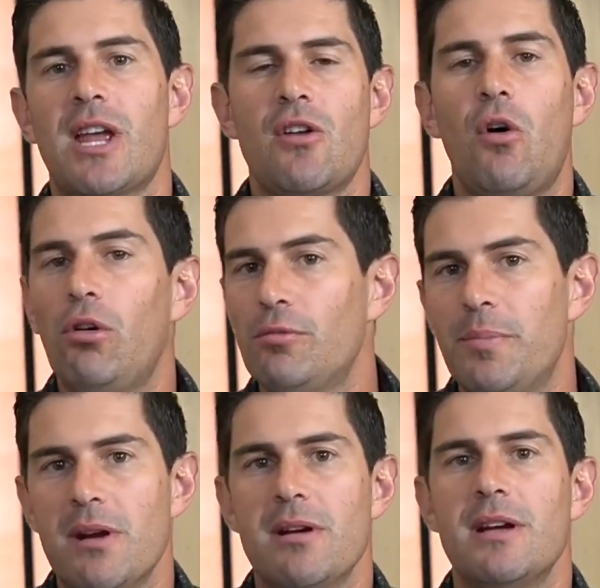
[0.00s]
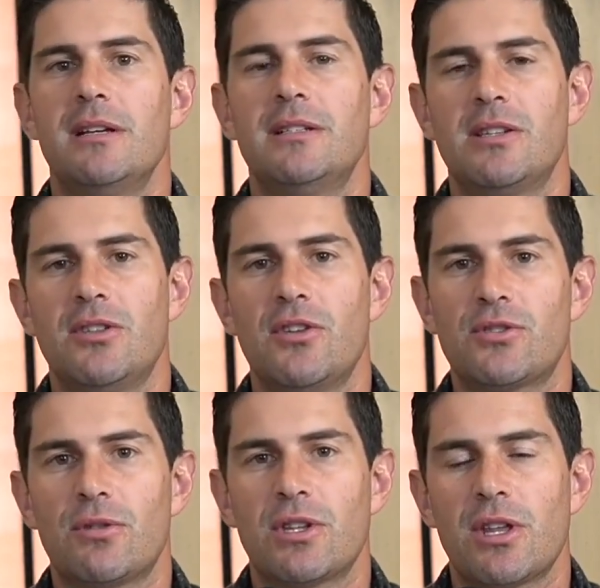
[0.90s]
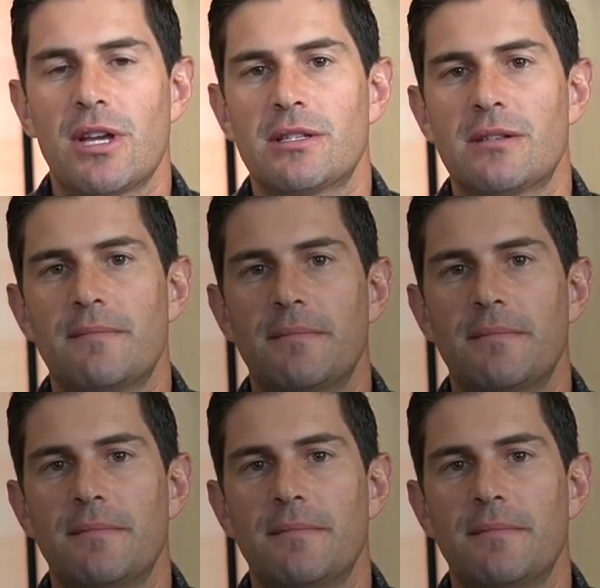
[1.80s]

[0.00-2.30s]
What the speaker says: and hold periods and those sorts of things.